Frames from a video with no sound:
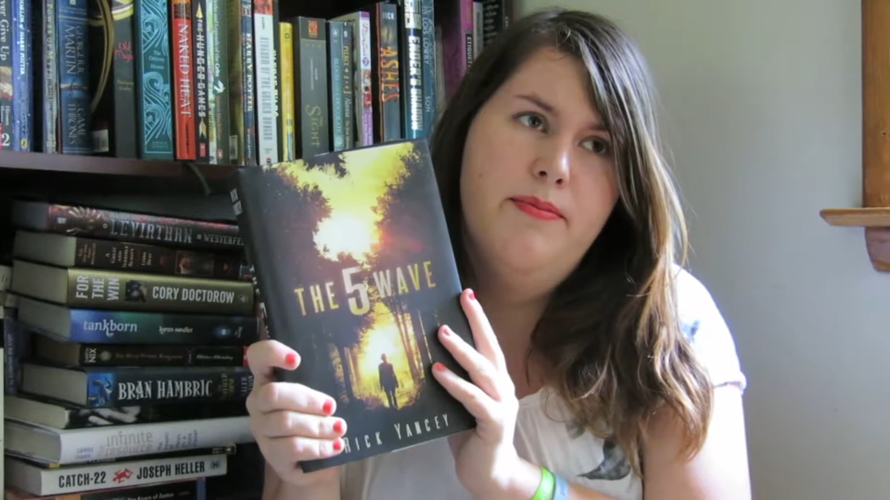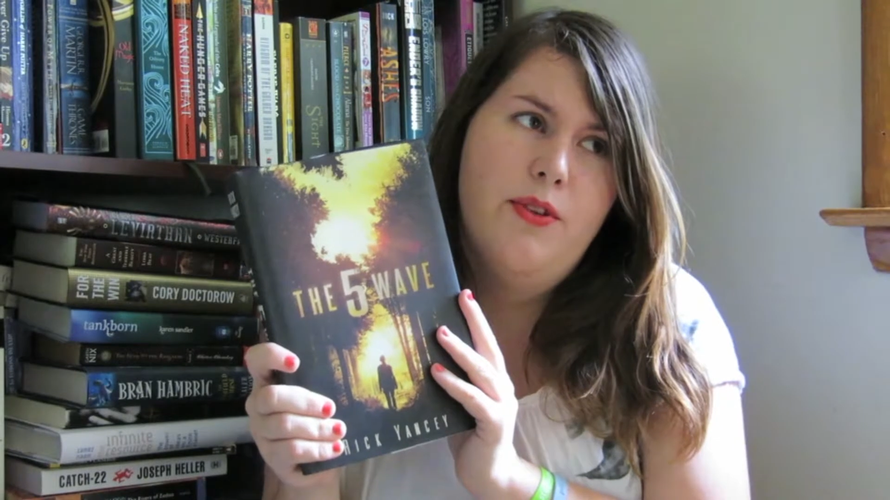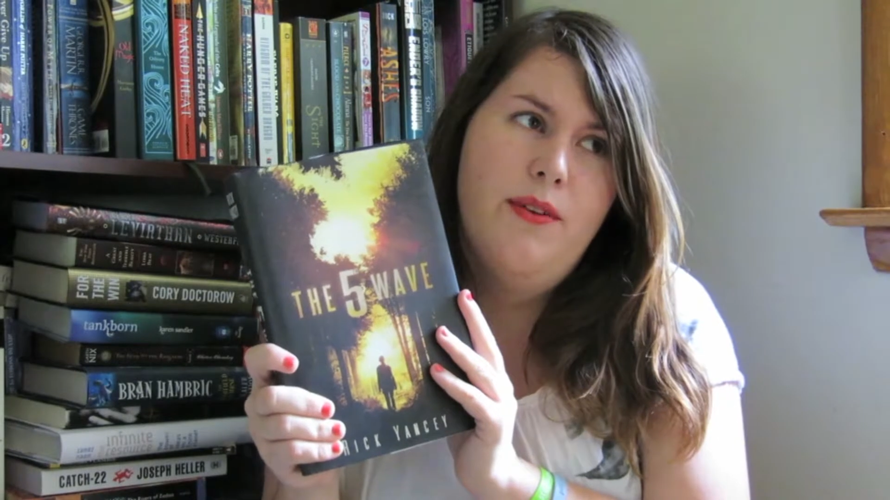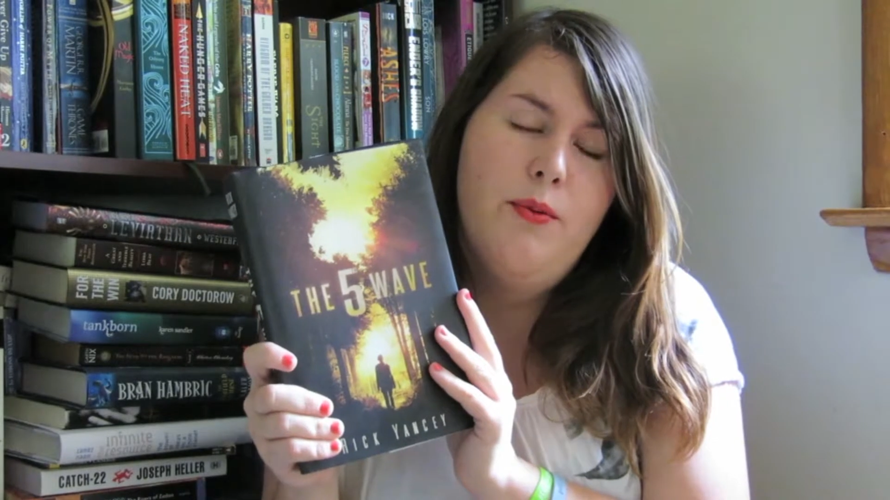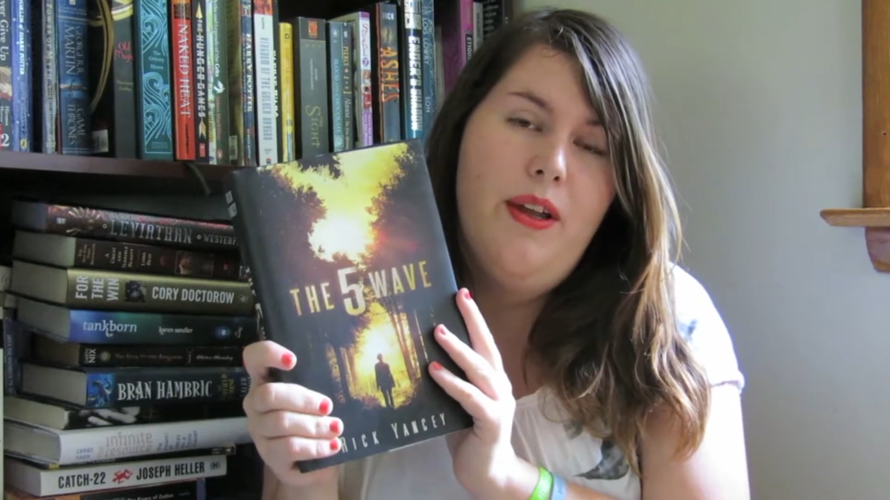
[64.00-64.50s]
So
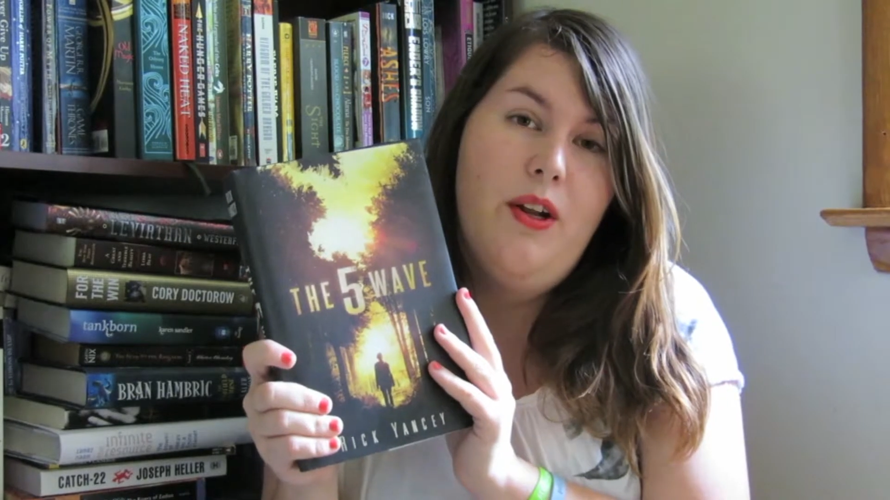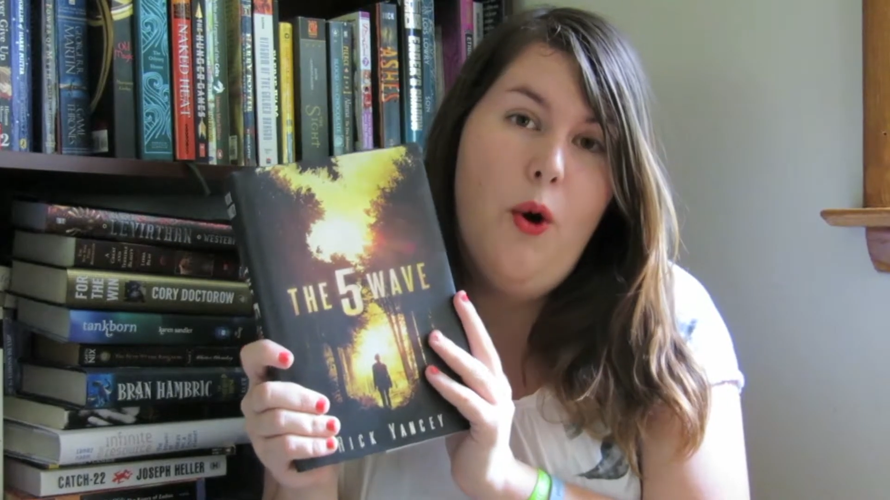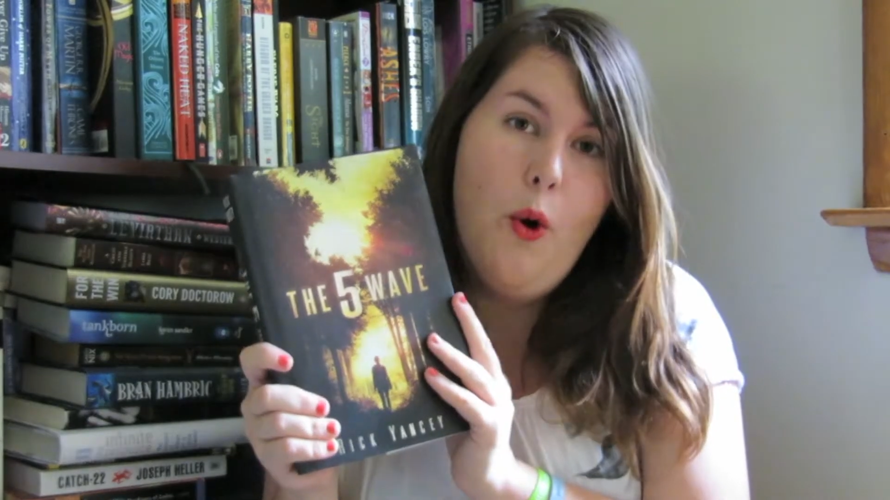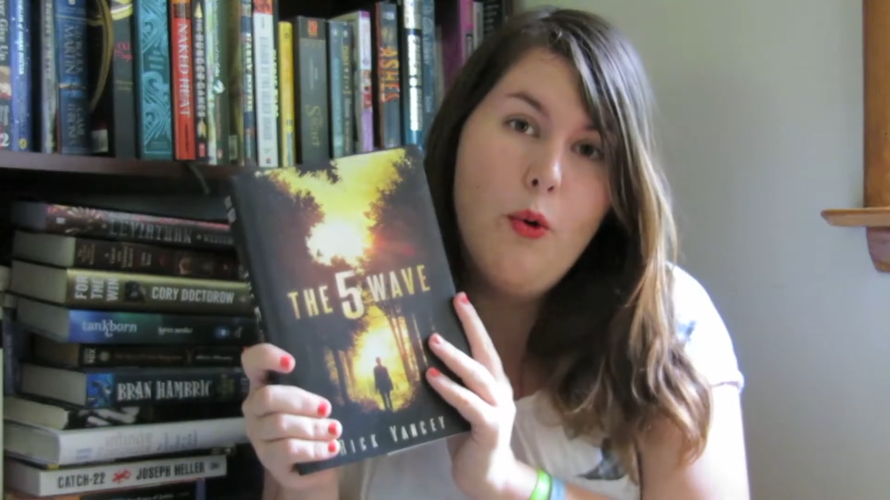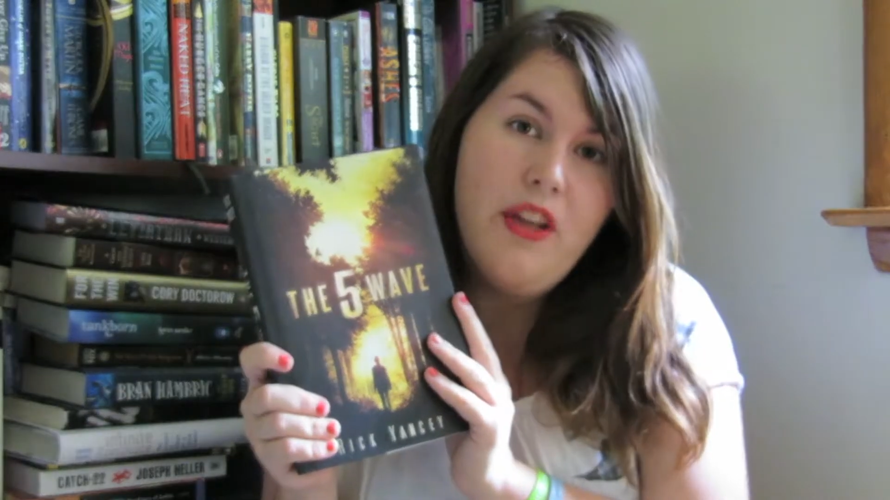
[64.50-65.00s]
I have to wait a
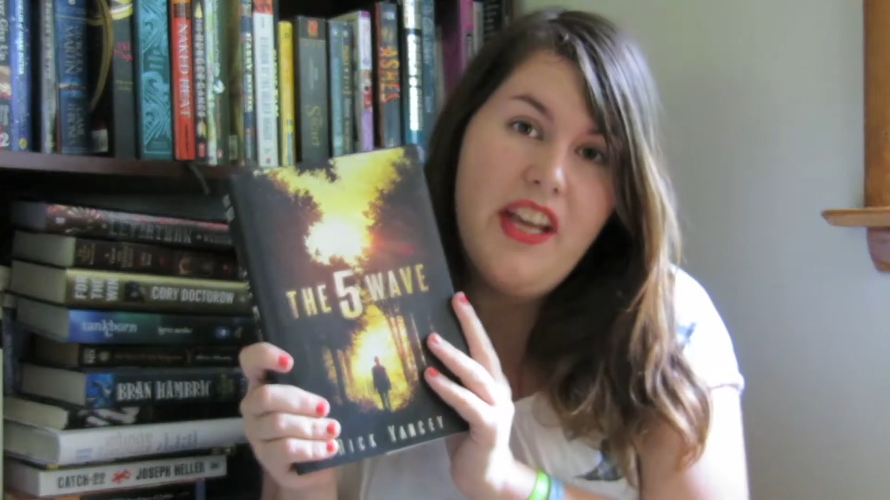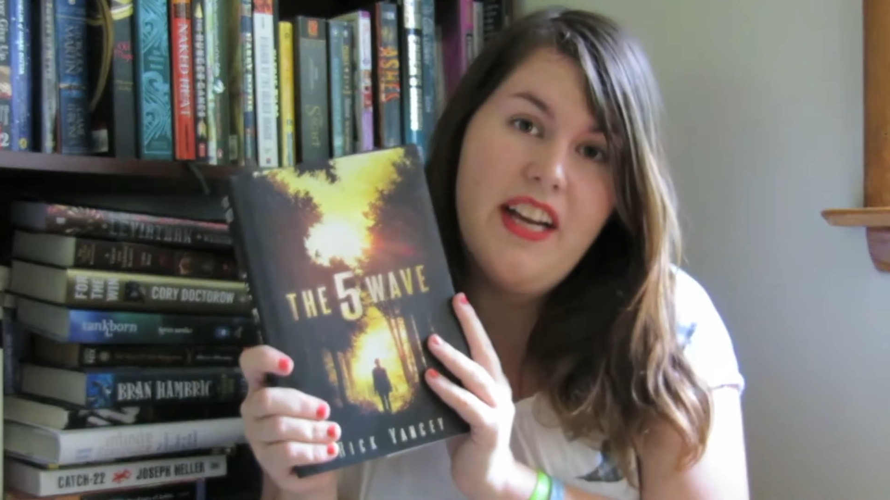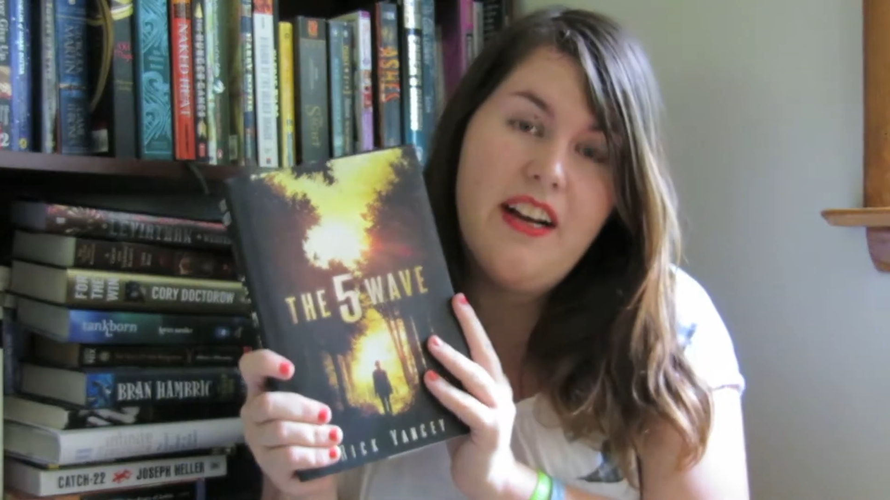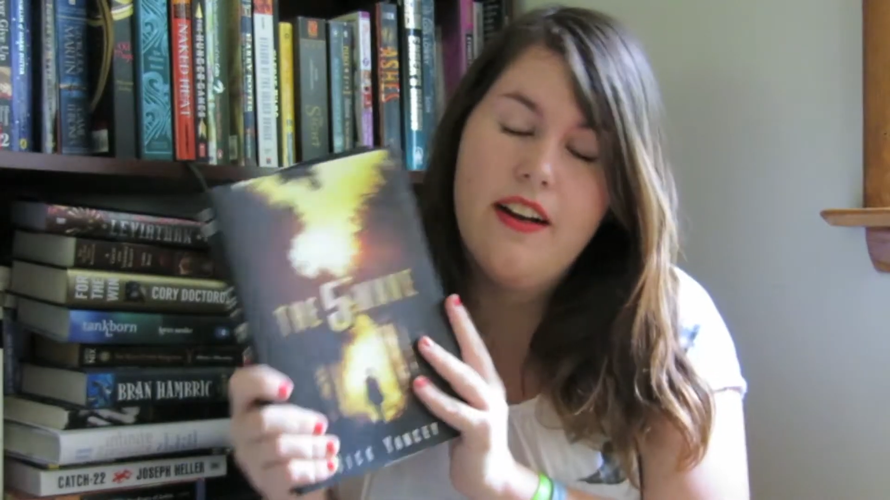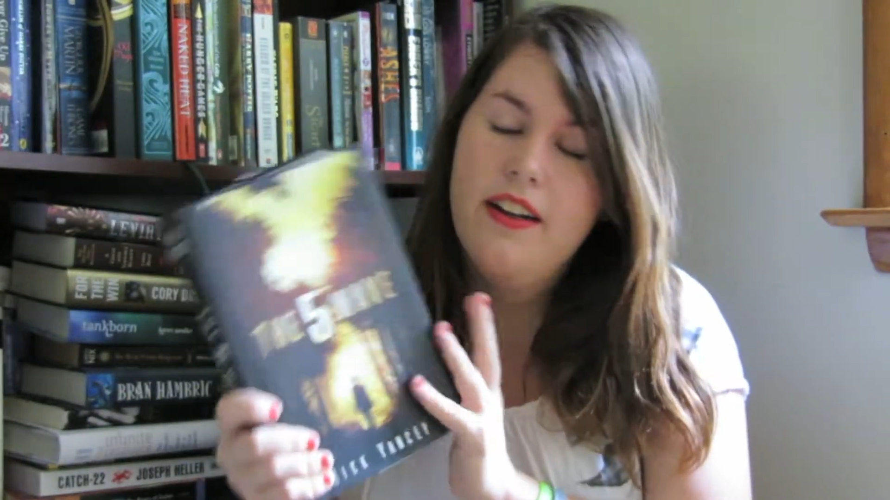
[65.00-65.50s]
whole
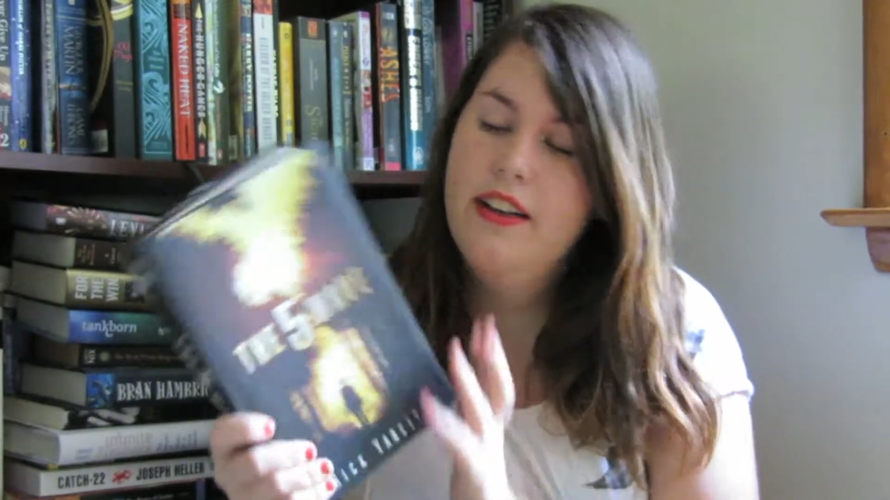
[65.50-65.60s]
year.